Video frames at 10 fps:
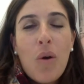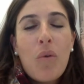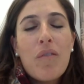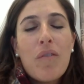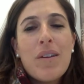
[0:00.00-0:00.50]

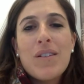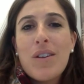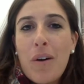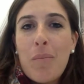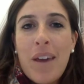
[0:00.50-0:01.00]
We've been
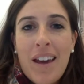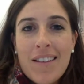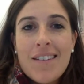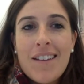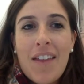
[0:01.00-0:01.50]
so
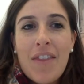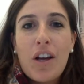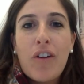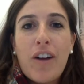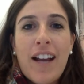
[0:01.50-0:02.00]
amazed at the
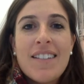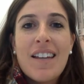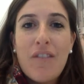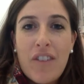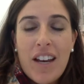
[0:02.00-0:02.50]

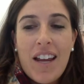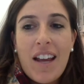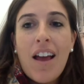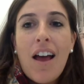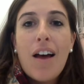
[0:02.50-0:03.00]
creativity